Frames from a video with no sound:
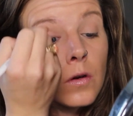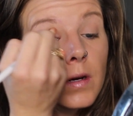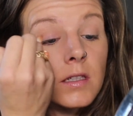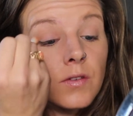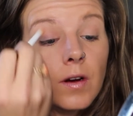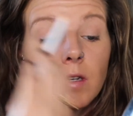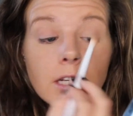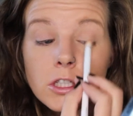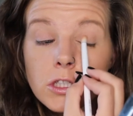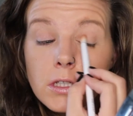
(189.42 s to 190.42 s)
This
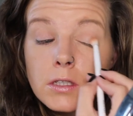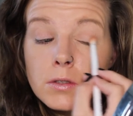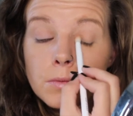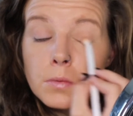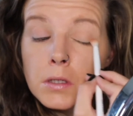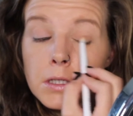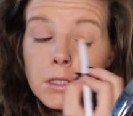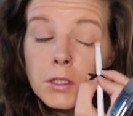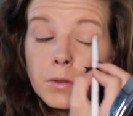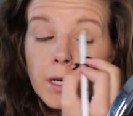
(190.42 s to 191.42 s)
foundation is
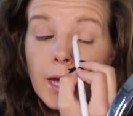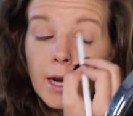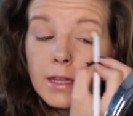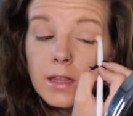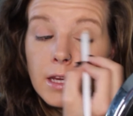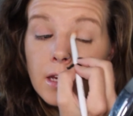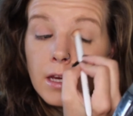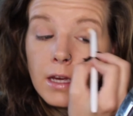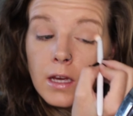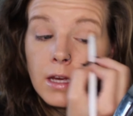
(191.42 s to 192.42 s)
really dewy, and I
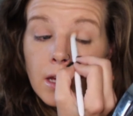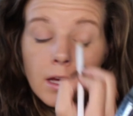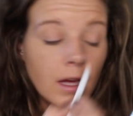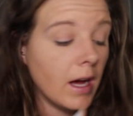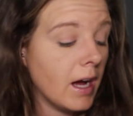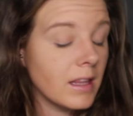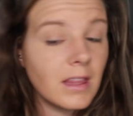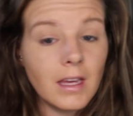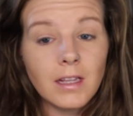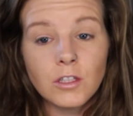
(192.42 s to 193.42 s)
think
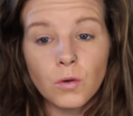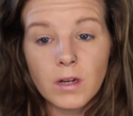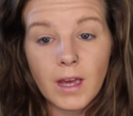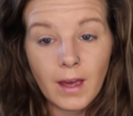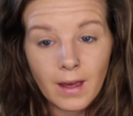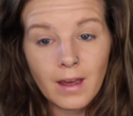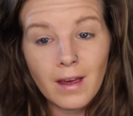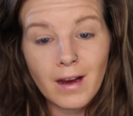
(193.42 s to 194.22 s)
it's okay.